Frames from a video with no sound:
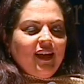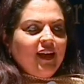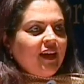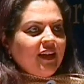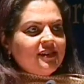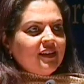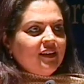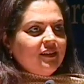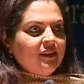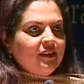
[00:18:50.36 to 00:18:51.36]
And I
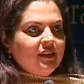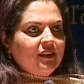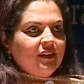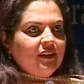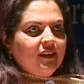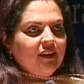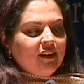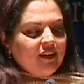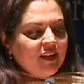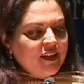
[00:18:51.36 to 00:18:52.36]
said,
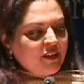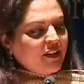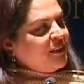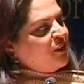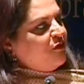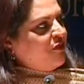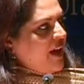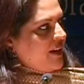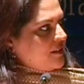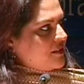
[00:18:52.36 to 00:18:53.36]
here are the
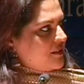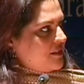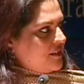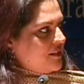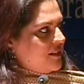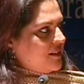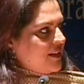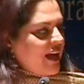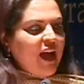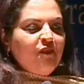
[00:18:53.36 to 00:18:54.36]
facts.
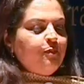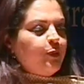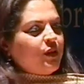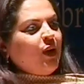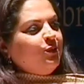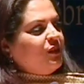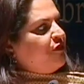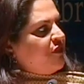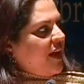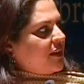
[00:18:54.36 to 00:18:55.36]
I've put out the
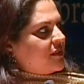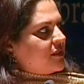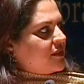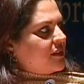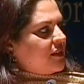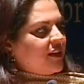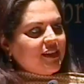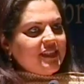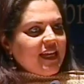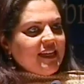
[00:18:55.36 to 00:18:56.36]
facts.
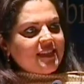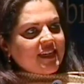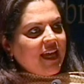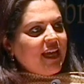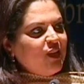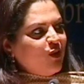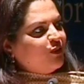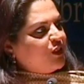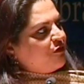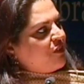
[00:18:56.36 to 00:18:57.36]
Contest any
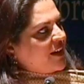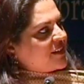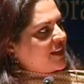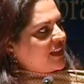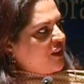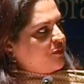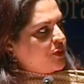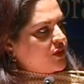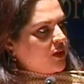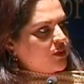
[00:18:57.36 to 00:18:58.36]
of the facts that I've
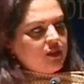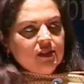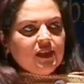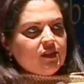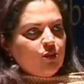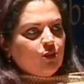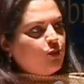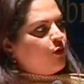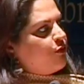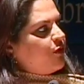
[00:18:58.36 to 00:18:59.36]
put out. He says,
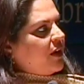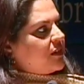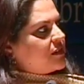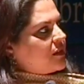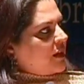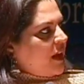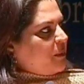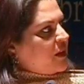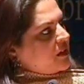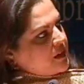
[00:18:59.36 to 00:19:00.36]
no facts
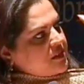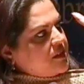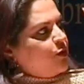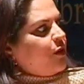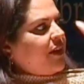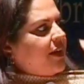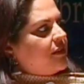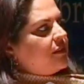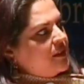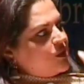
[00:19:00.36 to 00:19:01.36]
can be contested. You are
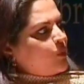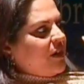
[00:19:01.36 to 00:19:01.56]
right, these